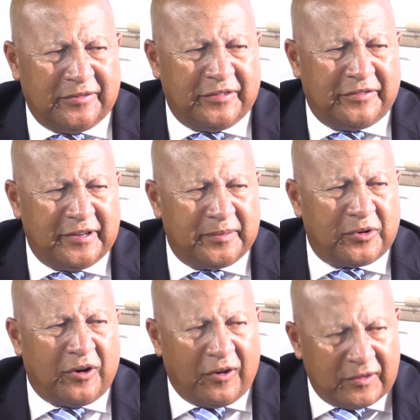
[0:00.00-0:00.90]
a firm
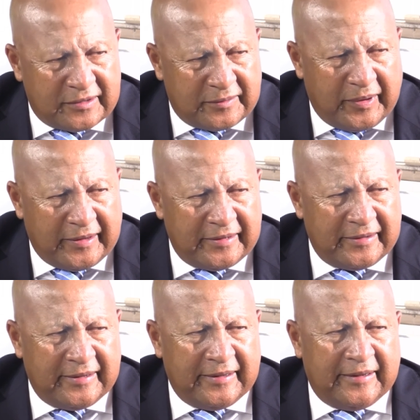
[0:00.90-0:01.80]
can't pay
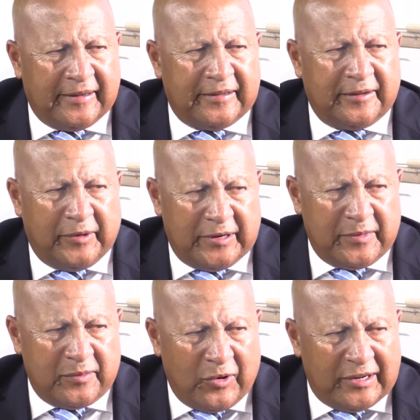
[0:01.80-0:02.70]
the
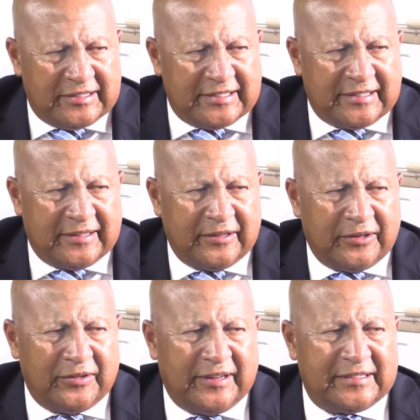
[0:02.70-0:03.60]
minimum wages, you
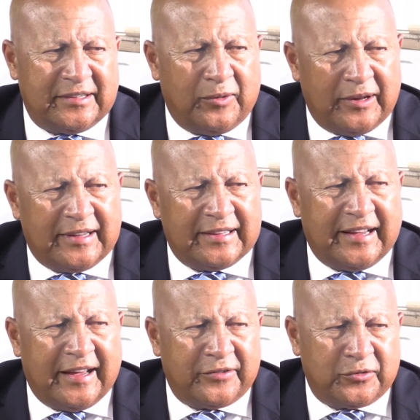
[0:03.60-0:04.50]
know, there's a way that
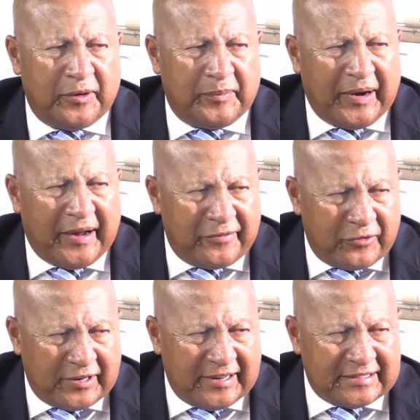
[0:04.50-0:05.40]
they have to apply for
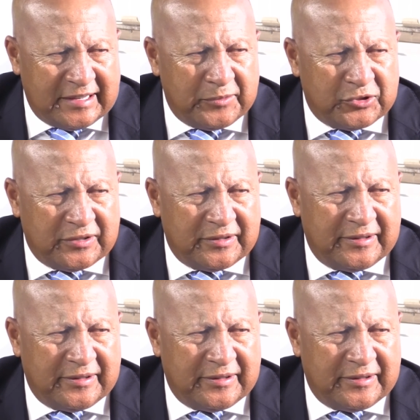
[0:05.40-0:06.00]
an exemption.